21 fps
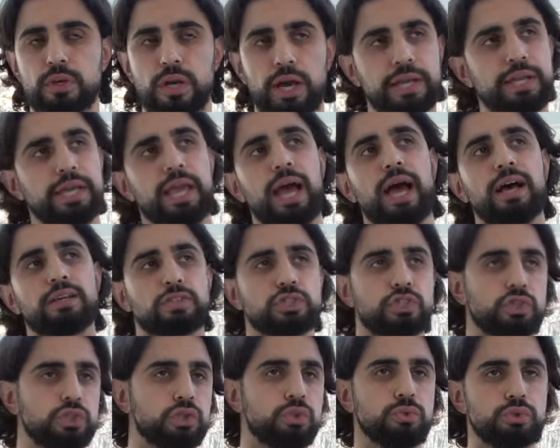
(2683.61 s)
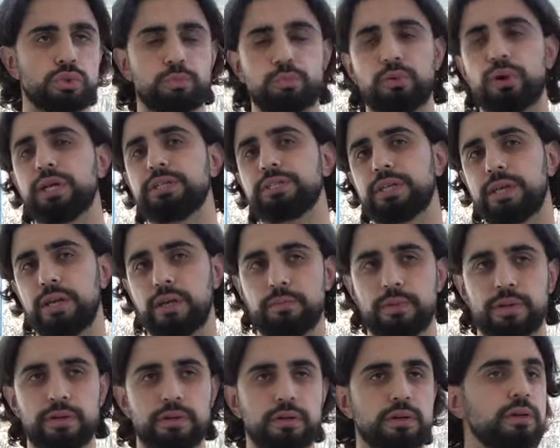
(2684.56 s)
and he asks you to pray to
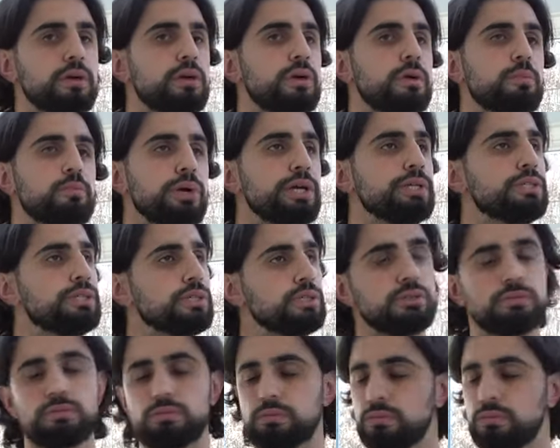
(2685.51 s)
him and pray to,